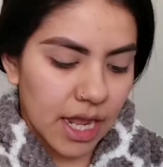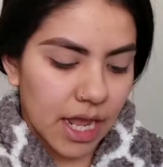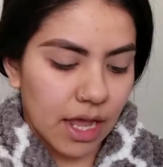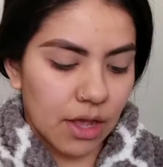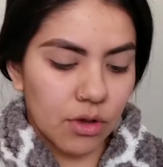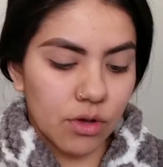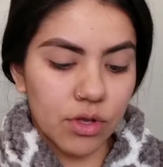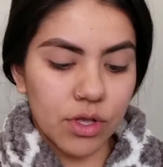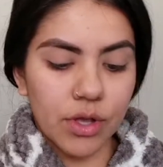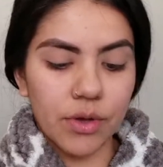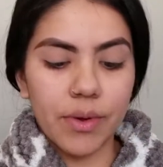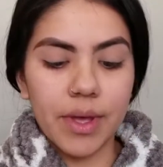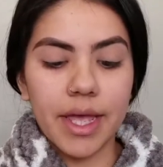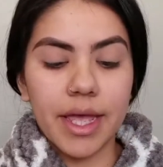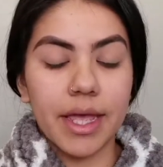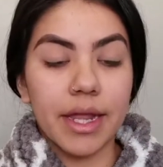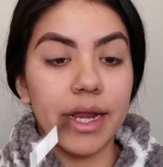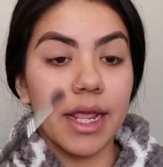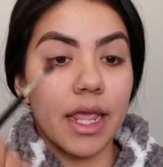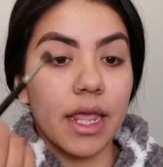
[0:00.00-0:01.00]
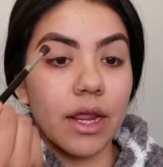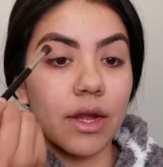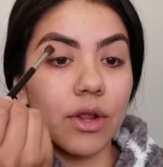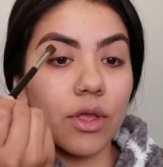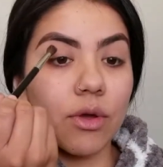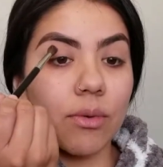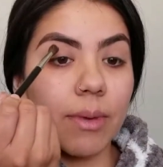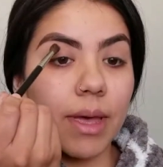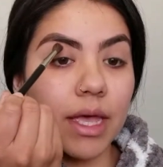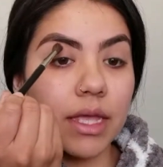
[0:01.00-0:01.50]
I will go ahead and
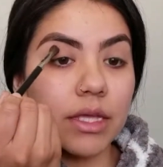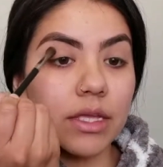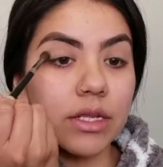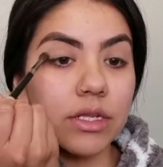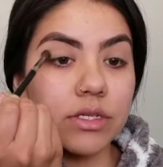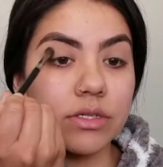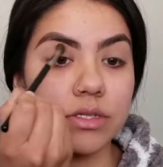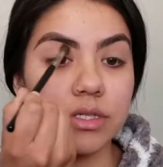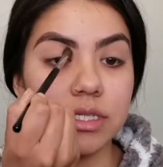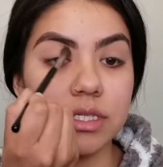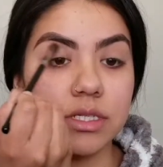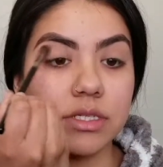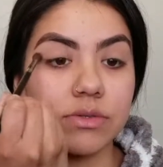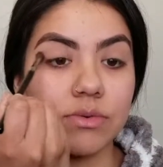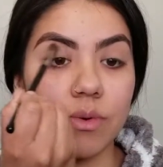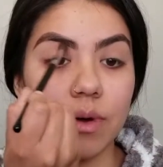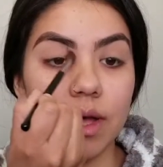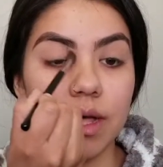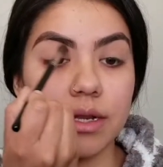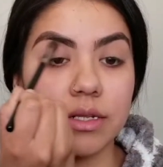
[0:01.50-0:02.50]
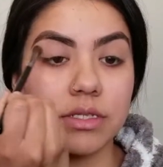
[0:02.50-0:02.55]
go back and use this one.